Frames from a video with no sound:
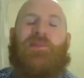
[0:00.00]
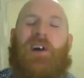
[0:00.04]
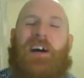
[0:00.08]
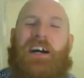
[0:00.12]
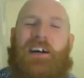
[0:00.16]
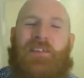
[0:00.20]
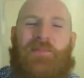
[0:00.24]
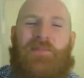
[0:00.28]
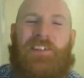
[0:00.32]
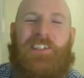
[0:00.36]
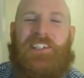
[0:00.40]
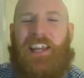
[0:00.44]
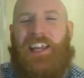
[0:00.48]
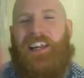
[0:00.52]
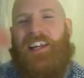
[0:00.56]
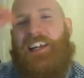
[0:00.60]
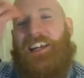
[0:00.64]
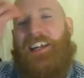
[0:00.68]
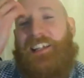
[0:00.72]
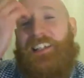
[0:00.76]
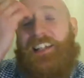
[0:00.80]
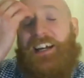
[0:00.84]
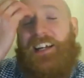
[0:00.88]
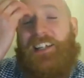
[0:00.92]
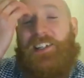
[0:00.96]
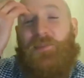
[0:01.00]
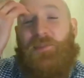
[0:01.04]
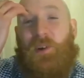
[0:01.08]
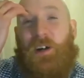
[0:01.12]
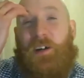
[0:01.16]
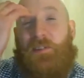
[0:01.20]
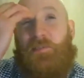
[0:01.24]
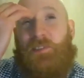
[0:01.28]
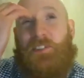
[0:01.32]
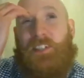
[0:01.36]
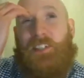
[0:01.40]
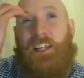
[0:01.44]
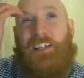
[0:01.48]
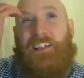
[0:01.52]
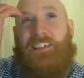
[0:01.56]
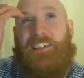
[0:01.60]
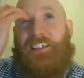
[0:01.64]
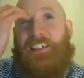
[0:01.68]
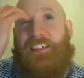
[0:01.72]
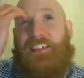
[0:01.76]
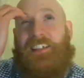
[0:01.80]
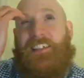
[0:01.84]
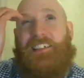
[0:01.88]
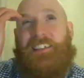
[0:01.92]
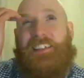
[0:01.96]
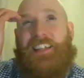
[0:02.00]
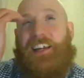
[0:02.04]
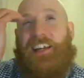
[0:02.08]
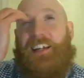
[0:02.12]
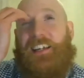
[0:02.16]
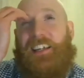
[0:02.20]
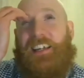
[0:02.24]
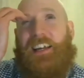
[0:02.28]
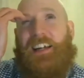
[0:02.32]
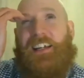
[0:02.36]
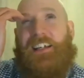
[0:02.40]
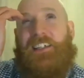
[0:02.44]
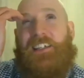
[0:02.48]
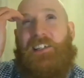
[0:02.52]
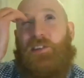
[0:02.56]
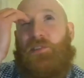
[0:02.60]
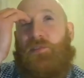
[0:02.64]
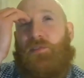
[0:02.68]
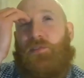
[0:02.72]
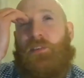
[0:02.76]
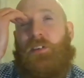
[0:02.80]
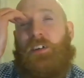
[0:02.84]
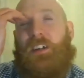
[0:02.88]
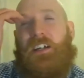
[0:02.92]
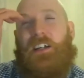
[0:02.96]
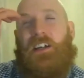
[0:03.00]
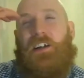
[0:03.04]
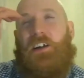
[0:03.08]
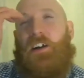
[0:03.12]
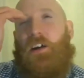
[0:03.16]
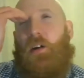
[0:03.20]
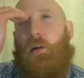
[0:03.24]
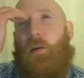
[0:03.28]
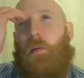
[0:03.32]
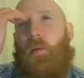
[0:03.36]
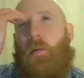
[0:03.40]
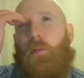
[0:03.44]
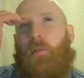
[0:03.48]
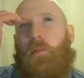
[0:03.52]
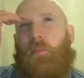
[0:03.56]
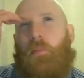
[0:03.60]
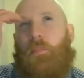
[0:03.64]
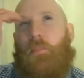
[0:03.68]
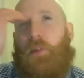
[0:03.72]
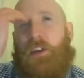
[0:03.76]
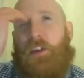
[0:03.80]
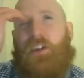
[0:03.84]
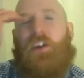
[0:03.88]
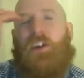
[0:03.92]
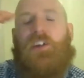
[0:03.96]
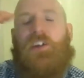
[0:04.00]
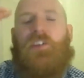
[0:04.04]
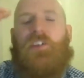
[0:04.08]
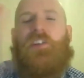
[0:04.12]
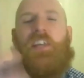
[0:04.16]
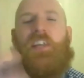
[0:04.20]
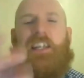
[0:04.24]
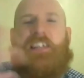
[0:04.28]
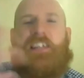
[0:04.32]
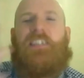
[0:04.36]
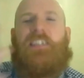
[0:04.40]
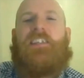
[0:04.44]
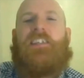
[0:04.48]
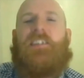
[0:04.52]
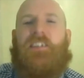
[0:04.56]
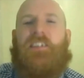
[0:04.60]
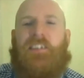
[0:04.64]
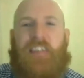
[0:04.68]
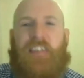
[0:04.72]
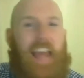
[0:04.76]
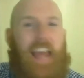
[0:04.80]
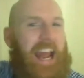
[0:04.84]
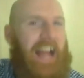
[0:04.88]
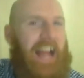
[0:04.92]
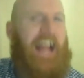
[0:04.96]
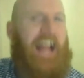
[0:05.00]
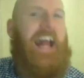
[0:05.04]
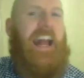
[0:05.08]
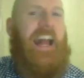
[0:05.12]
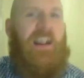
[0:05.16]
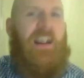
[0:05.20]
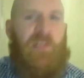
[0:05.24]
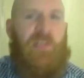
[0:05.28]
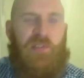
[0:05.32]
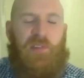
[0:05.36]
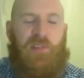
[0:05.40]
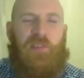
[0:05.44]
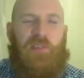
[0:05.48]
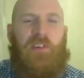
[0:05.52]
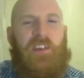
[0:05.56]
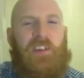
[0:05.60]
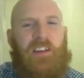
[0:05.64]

That's what I'm saying. That's what I'm saying. It's that kind of because it's naff.